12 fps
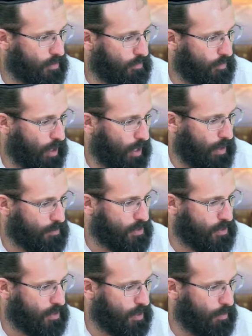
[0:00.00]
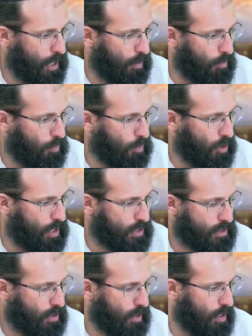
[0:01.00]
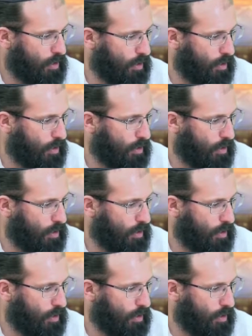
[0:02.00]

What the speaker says: vibes about what is going